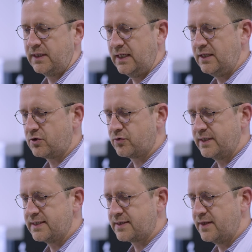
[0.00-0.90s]

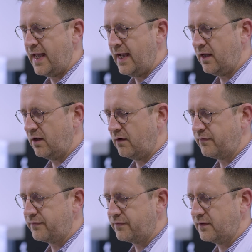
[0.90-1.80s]
increase the angle
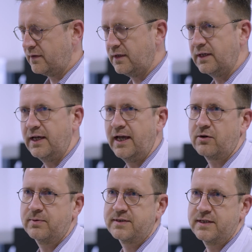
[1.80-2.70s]
of
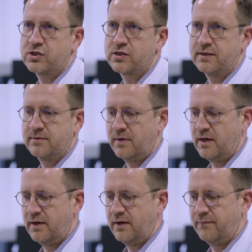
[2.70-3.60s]
acquisition
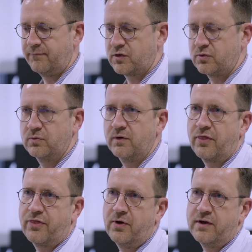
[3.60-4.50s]
to
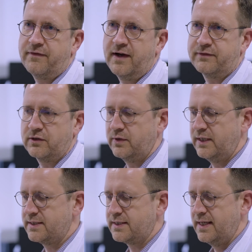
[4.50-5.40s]
35
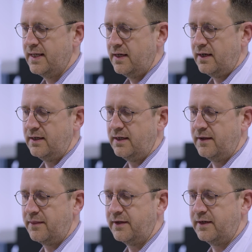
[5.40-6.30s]
degrees.
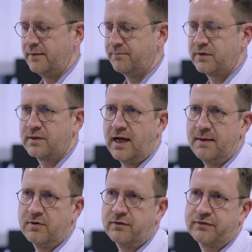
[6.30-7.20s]
The
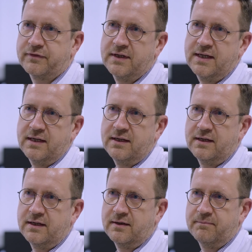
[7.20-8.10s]
time of
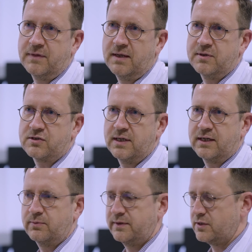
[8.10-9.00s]
image
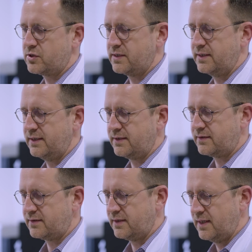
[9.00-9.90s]
acquisition
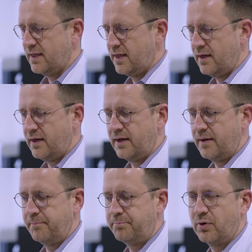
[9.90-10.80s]
is
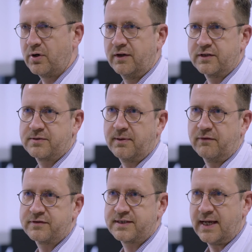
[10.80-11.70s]
put on 12
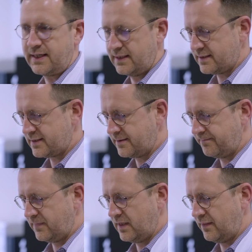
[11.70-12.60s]
seconds,
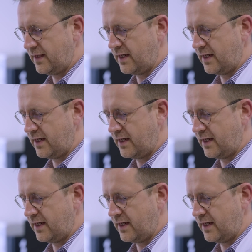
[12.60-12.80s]
and then